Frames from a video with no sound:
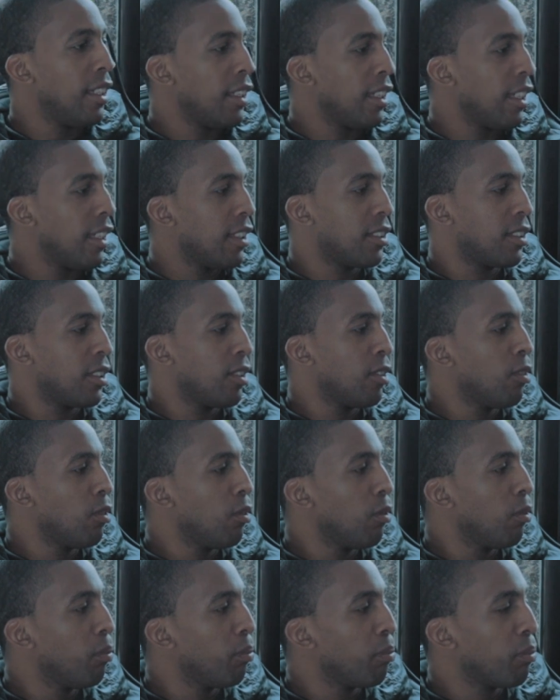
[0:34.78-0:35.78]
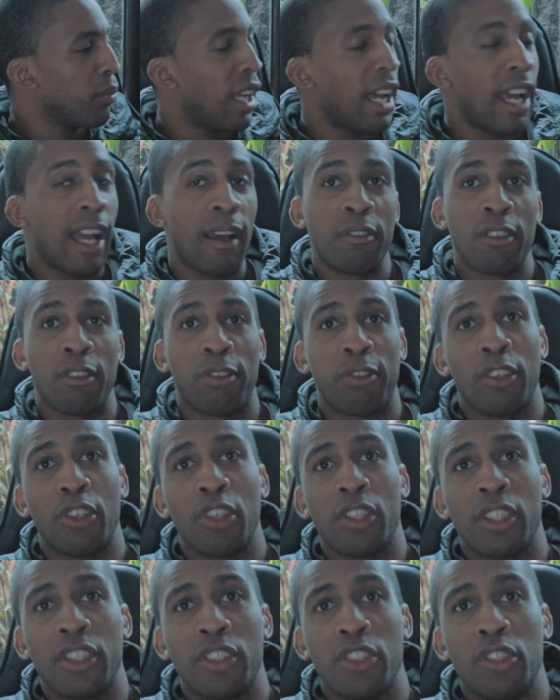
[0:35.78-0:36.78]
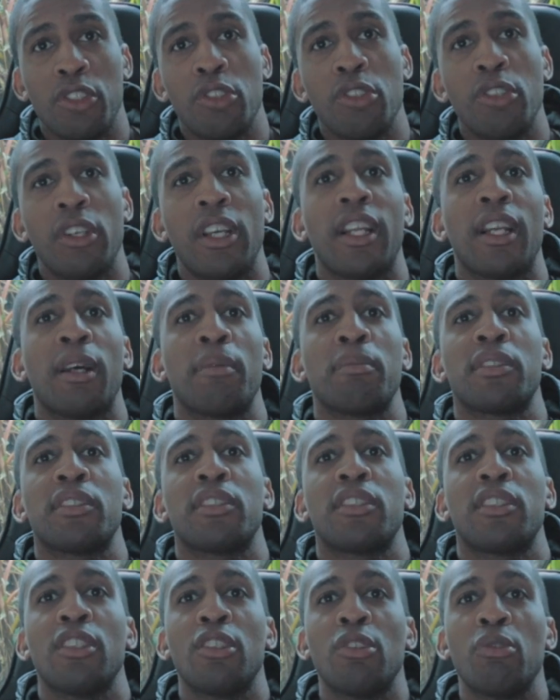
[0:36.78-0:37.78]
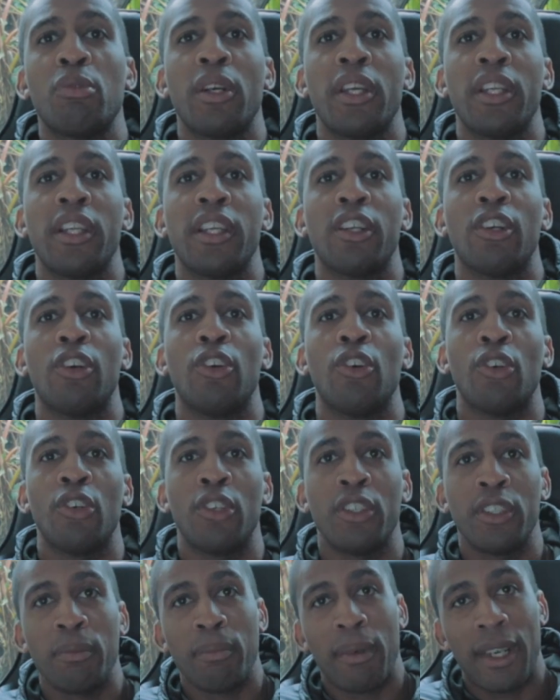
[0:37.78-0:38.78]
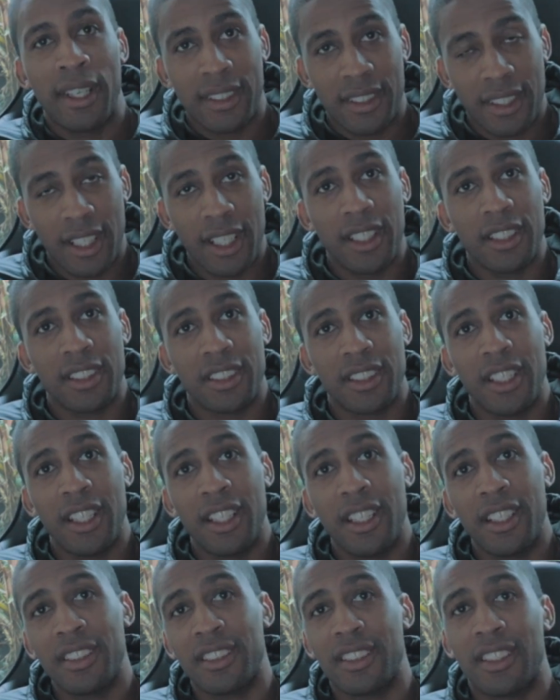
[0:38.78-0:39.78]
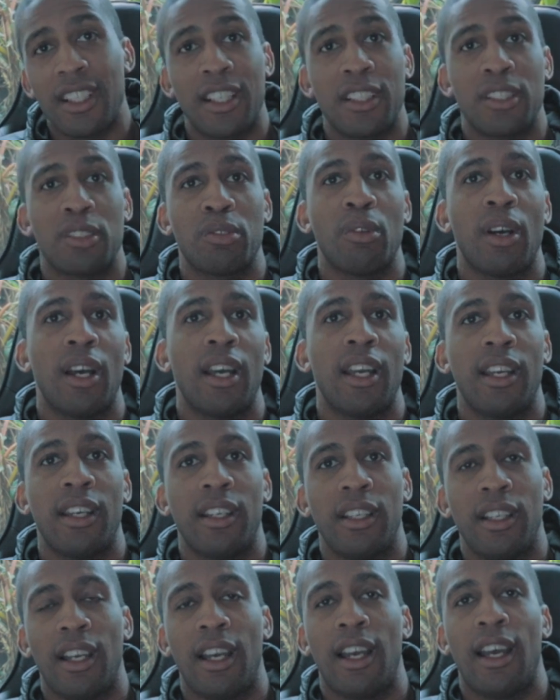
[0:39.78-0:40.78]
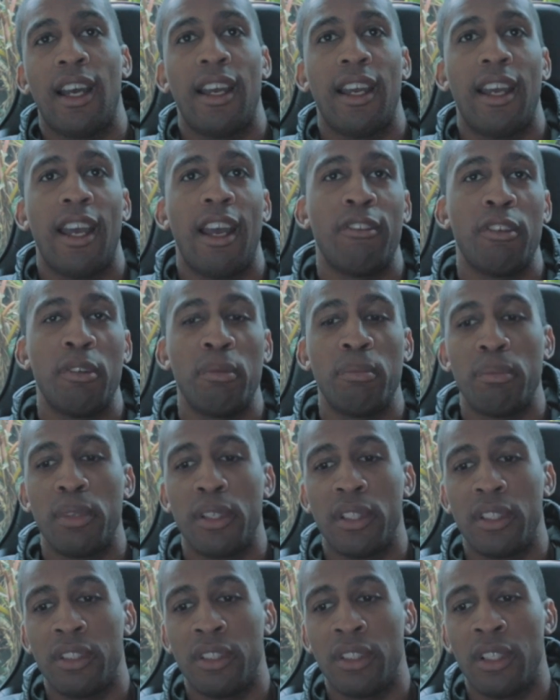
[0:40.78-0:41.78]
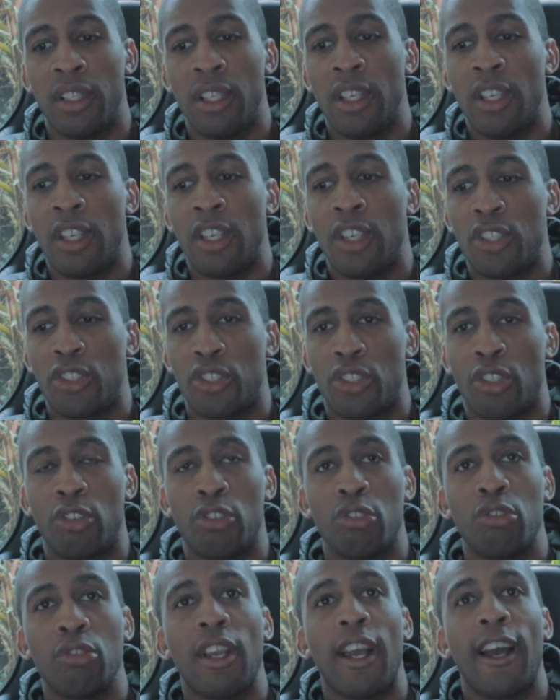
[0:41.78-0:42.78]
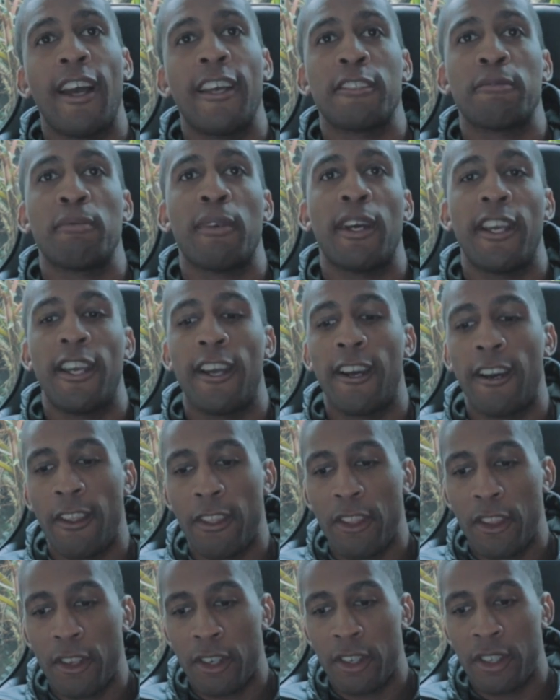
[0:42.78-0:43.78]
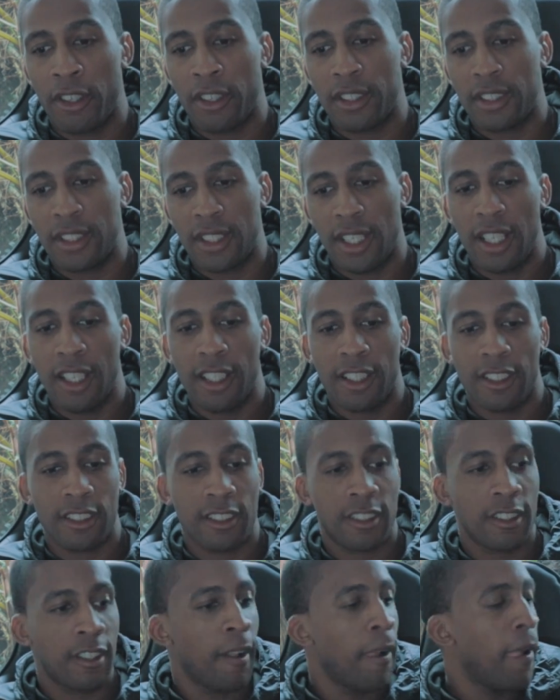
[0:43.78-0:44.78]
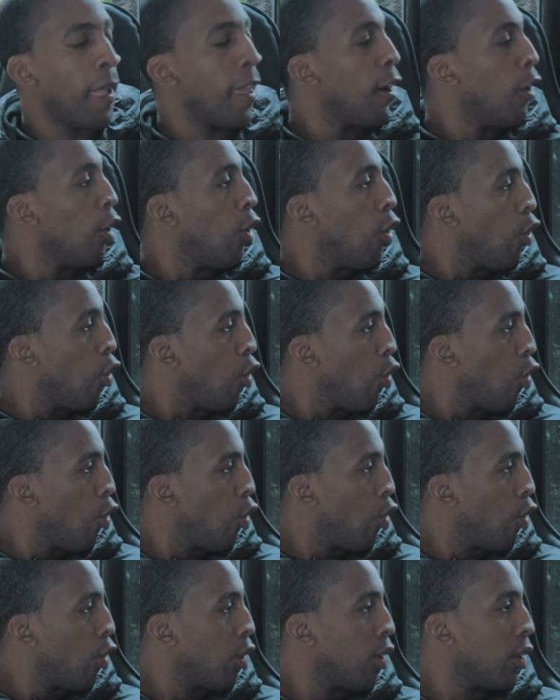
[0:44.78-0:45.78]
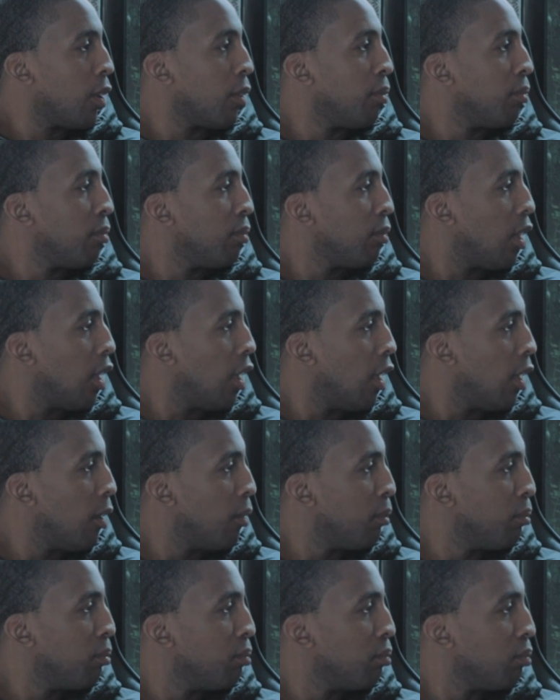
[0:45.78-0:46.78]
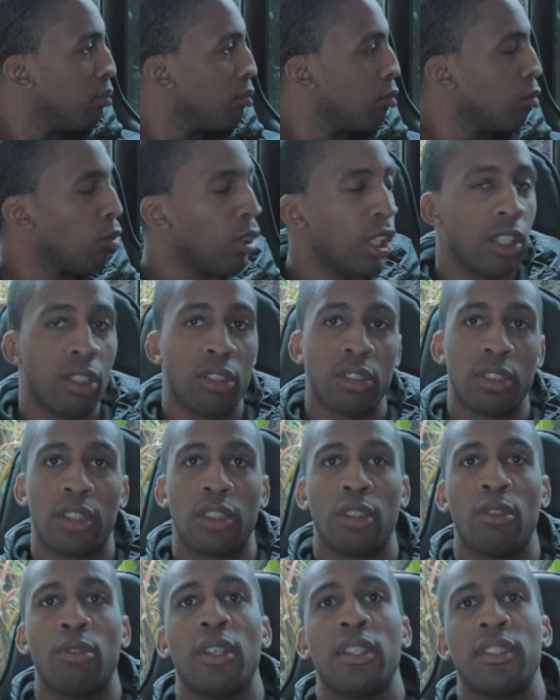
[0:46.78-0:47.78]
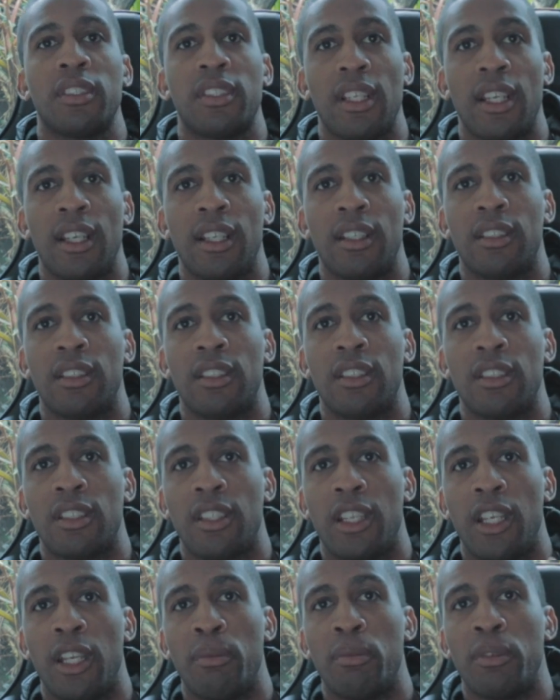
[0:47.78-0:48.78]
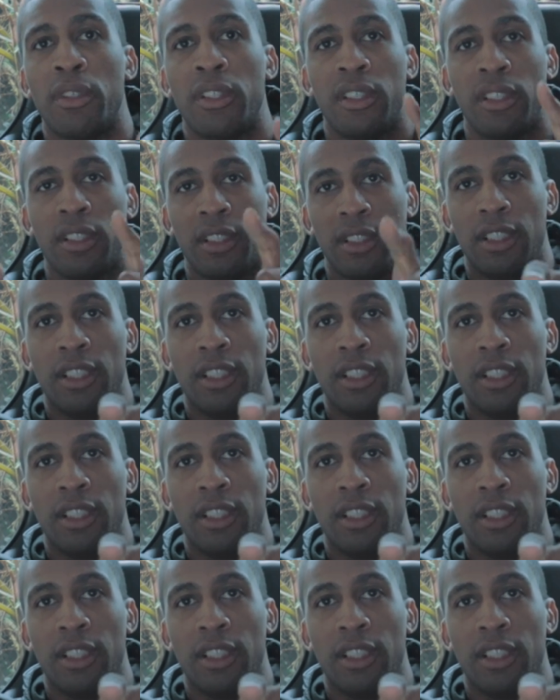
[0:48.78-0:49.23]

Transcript: yeah, so I have the floor to do and I'm still waiting on my tank stands. That's why I haven't been showing you guys my other tanks, or well, the ones that this camera